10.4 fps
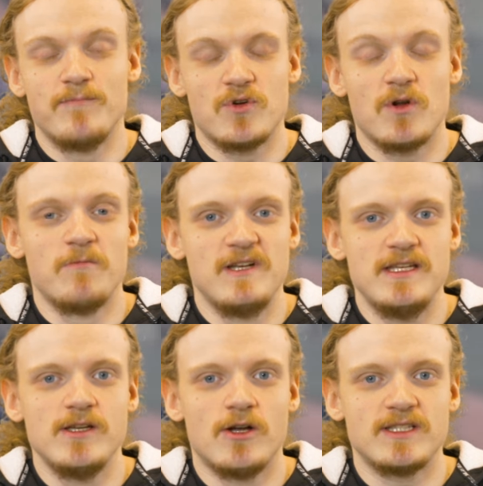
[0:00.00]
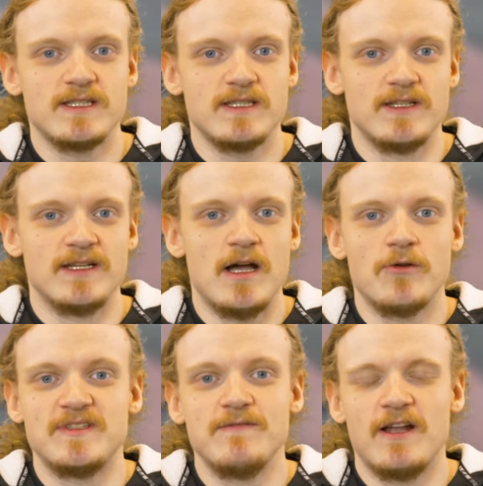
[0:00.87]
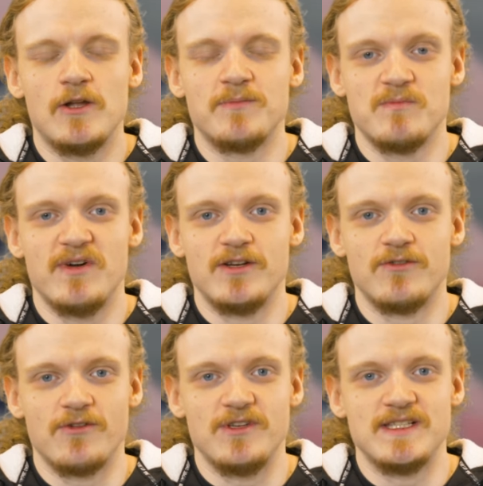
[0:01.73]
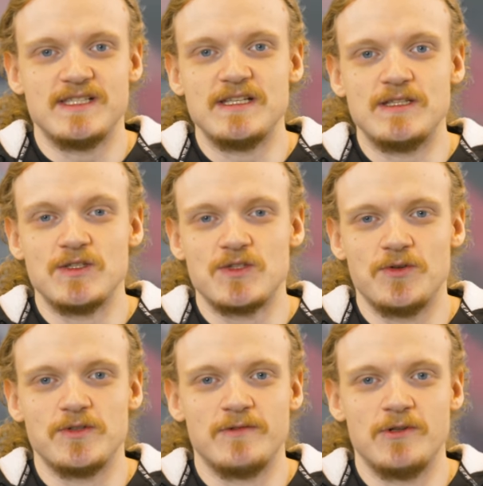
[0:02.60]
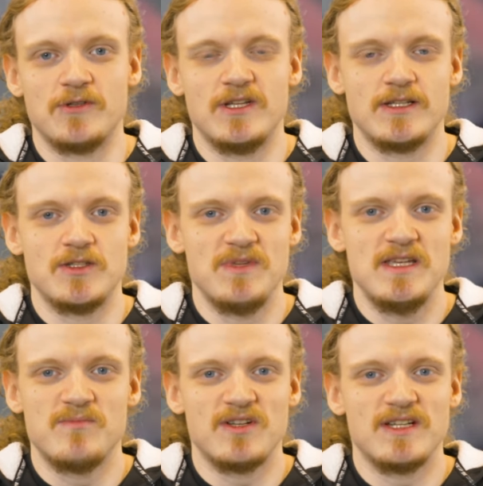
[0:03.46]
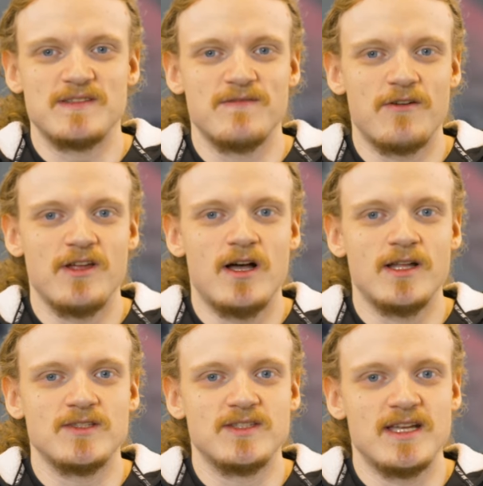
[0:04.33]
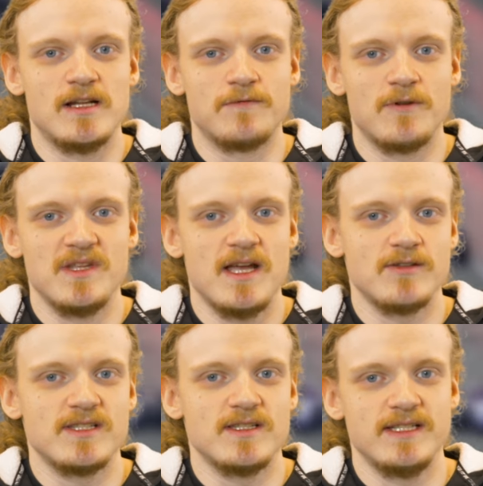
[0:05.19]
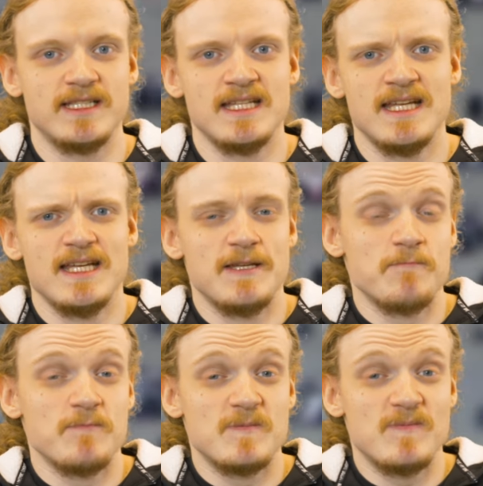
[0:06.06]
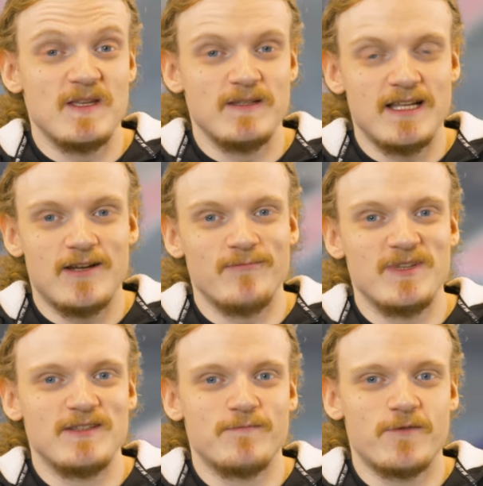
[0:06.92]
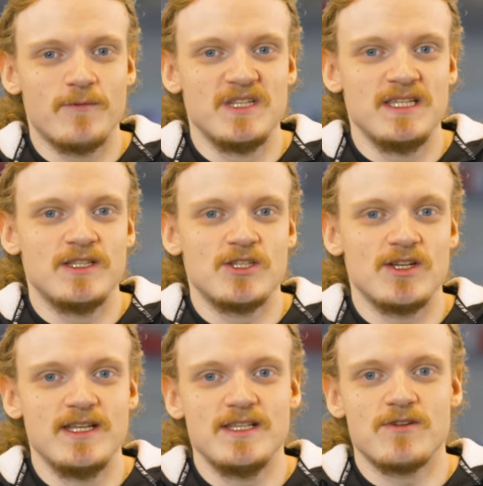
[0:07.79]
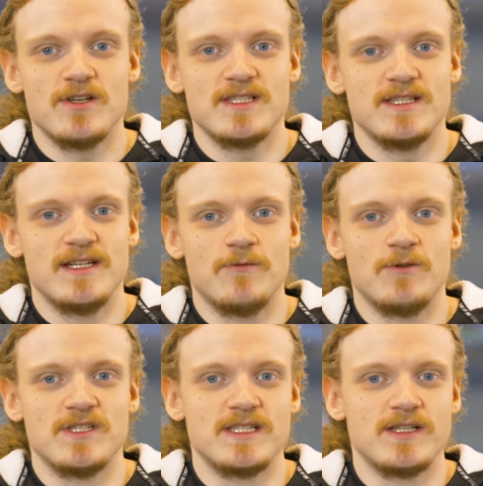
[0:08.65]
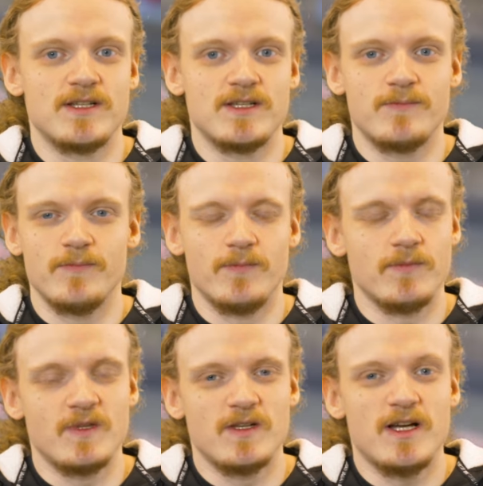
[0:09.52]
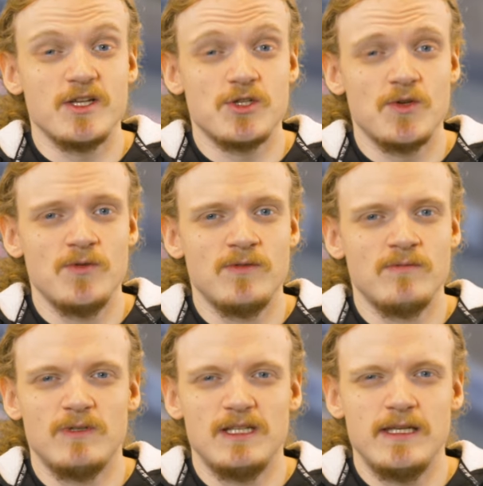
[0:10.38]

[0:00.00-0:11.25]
probably he got outdeveloped by the rookies, it sort of looked like to me, but it's very hard to tell from the outside. Now, from the Chinese roster, there was a Kaishun,